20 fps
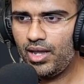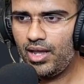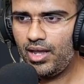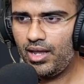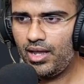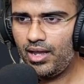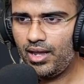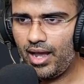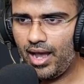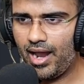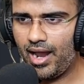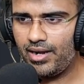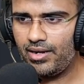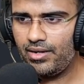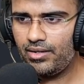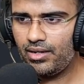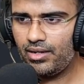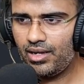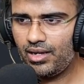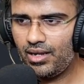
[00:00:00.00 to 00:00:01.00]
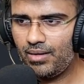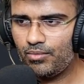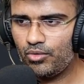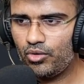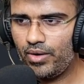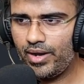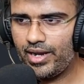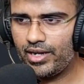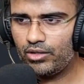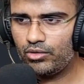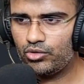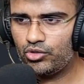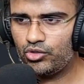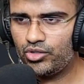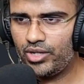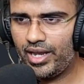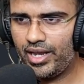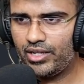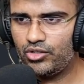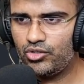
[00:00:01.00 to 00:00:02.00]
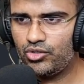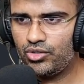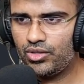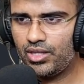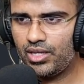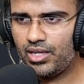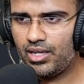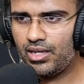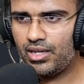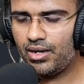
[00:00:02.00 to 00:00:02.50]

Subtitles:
and I'm going to change the